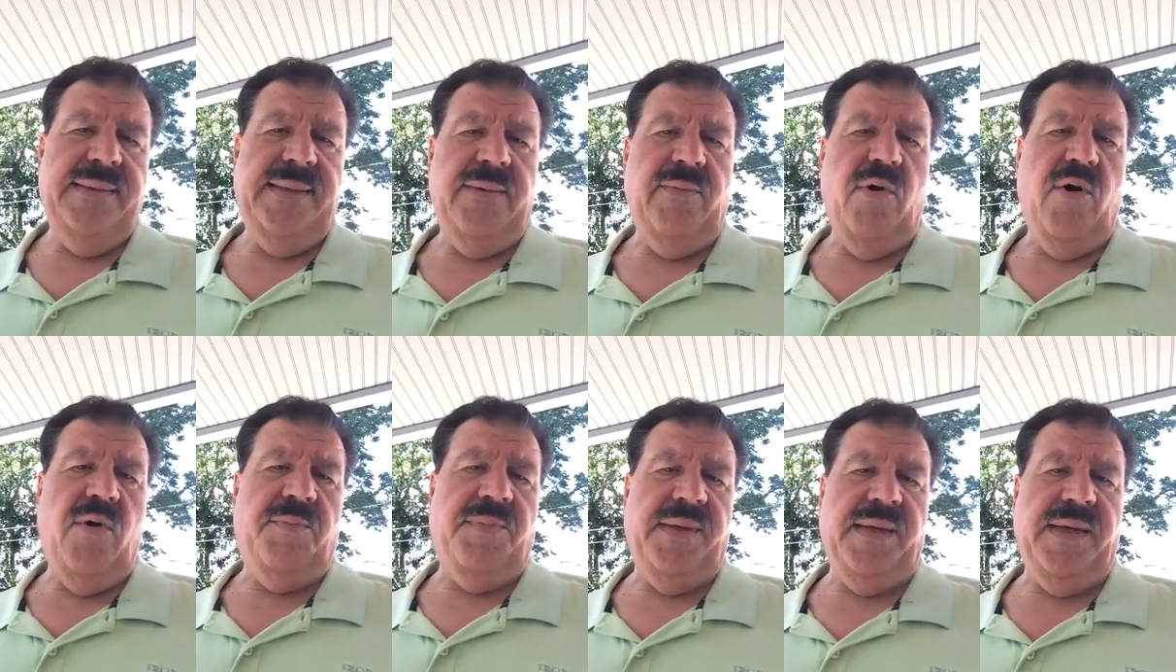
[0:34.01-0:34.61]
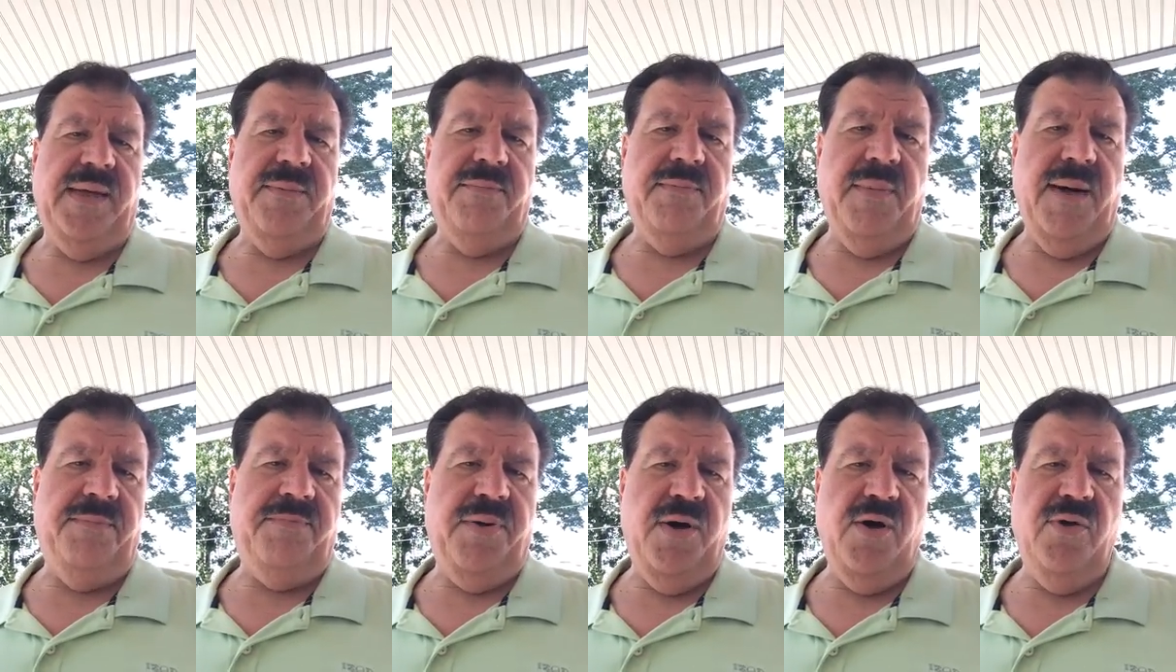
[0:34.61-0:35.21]
They won't be getting
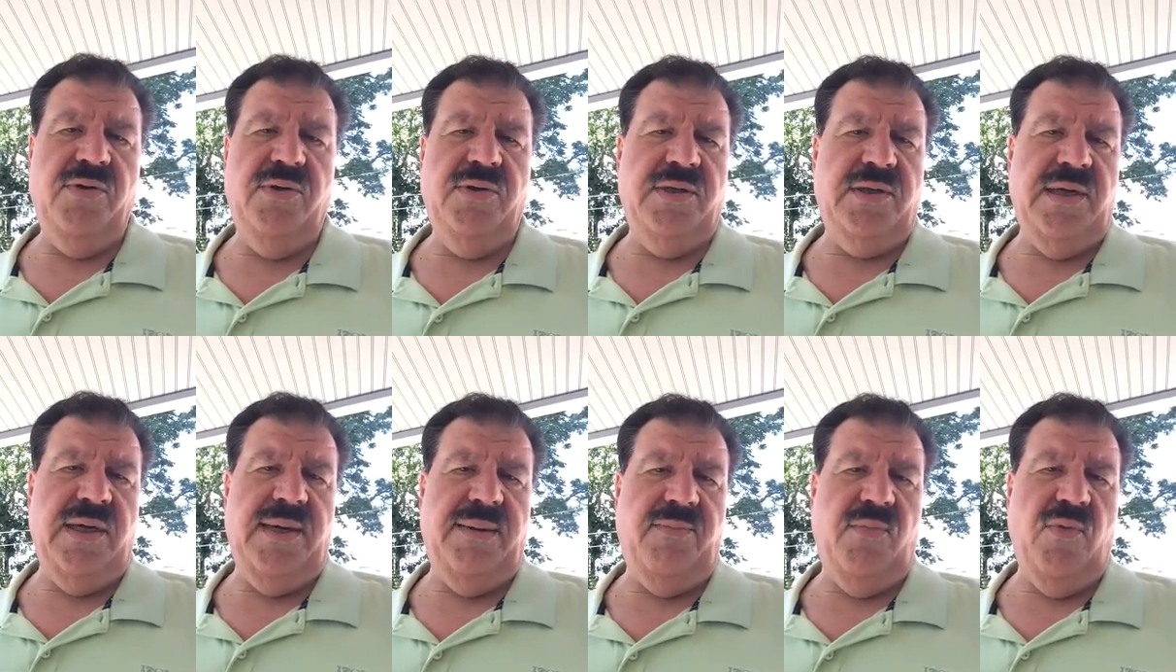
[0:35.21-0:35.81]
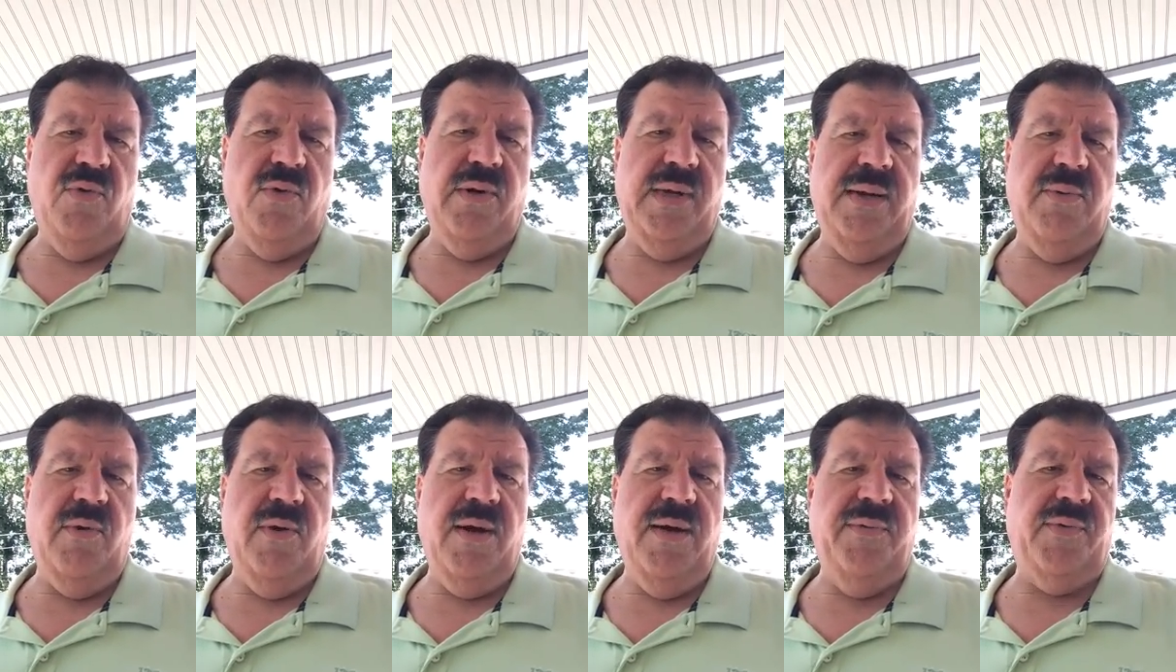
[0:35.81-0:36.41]
my posts anymore, and
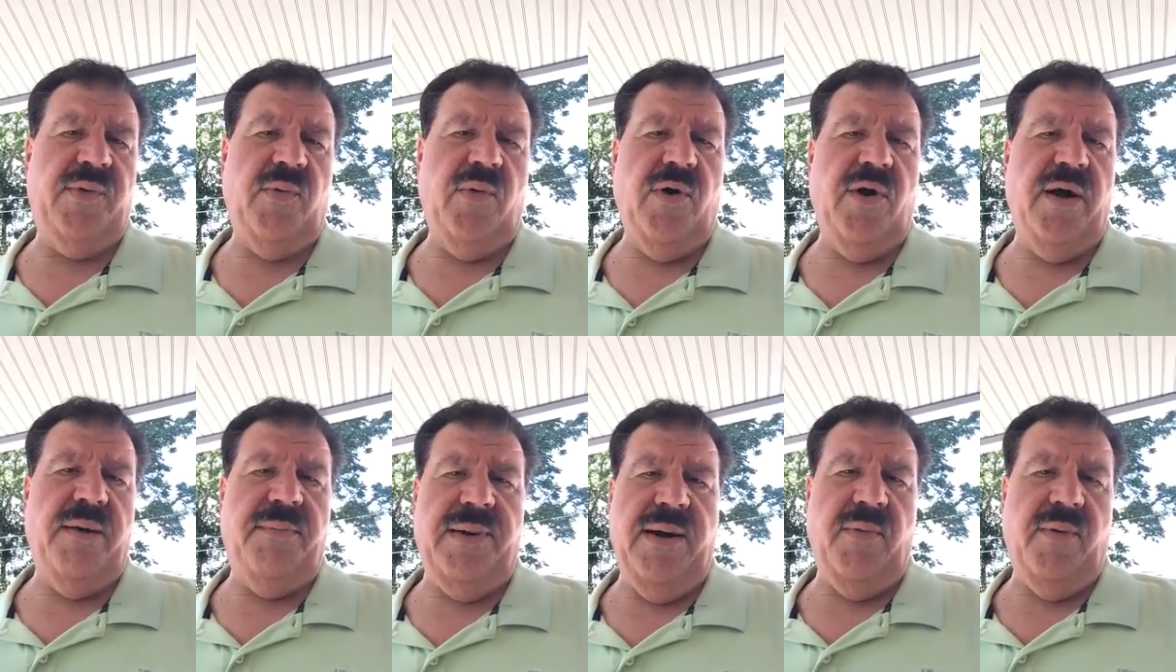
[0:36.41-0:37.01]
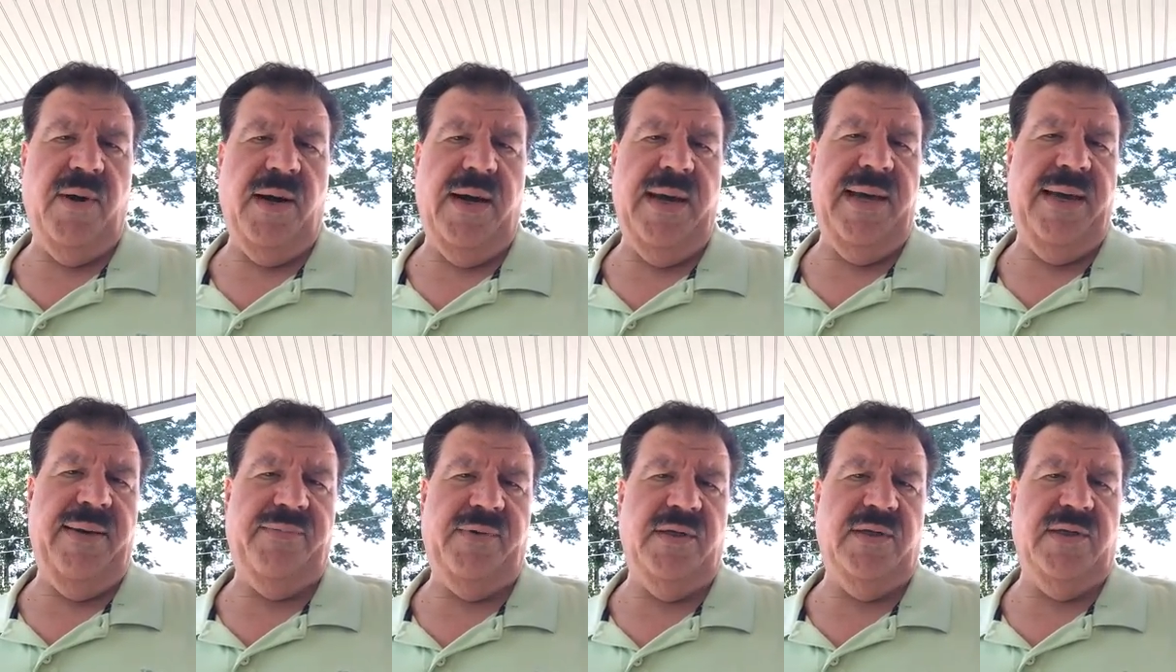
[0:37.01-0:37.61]
they won't have to worry about what I
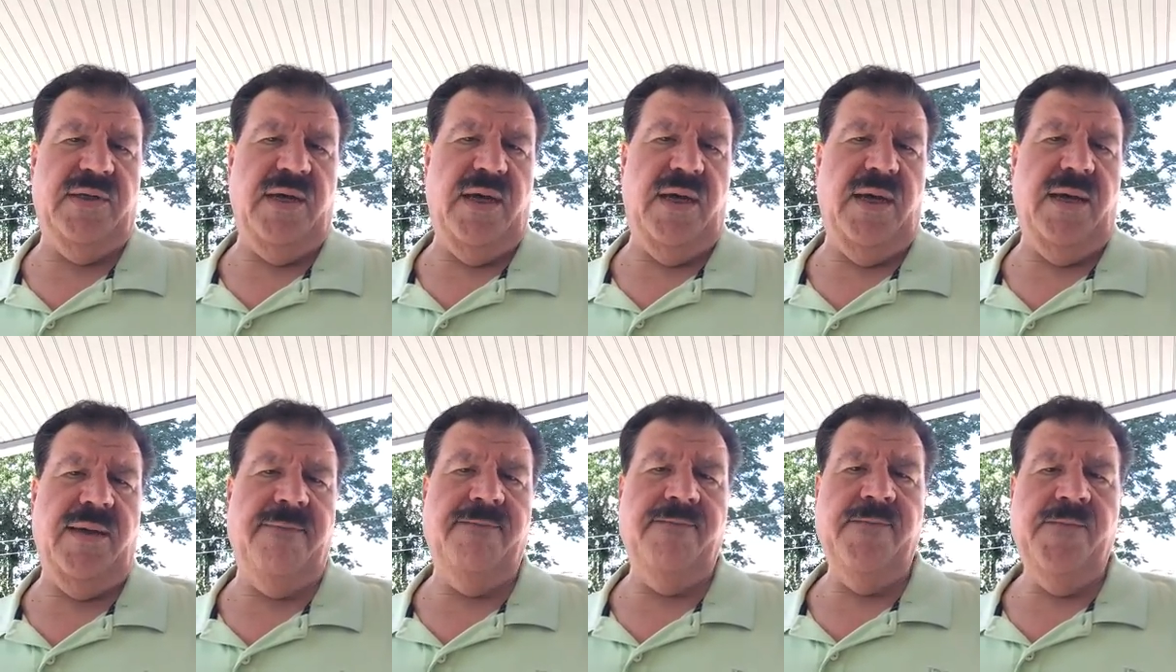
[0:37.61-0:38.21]
have to say.